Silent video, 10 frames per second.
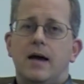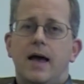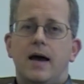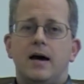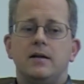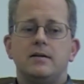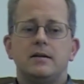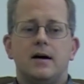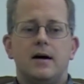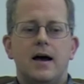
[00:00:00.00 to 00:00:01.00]
And
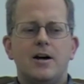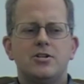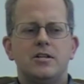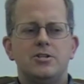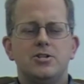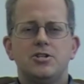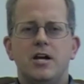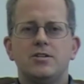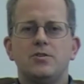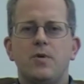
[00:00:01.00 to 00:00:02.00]
uh, actually, they just
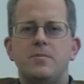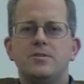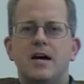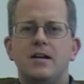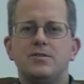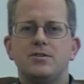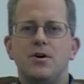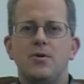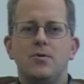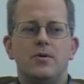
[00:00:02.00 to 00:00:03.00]
changed the website,
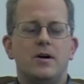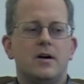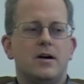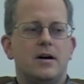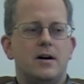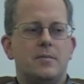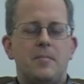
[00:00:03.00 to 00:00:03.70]
so um,